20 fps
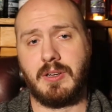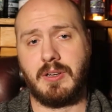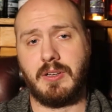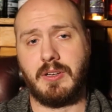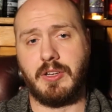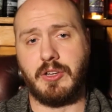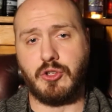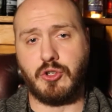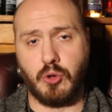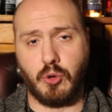
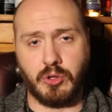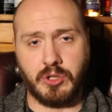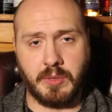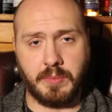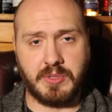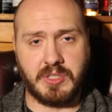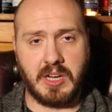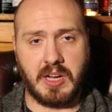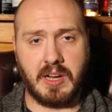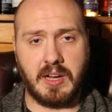He showed him
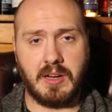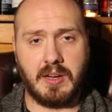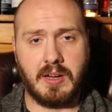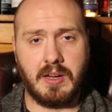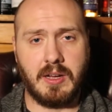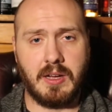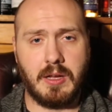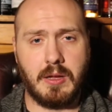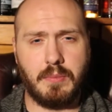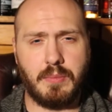to a
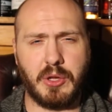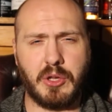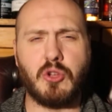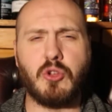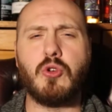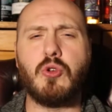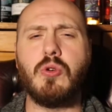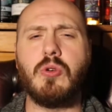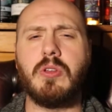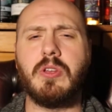
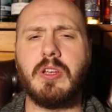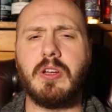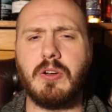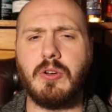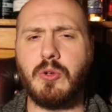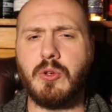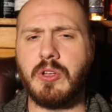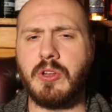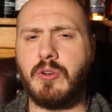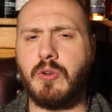peculiar
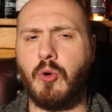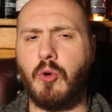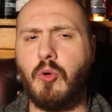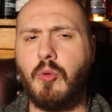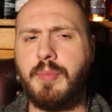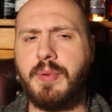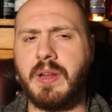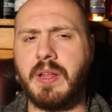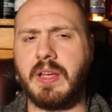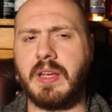looking
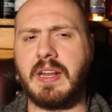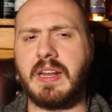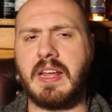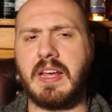opening in the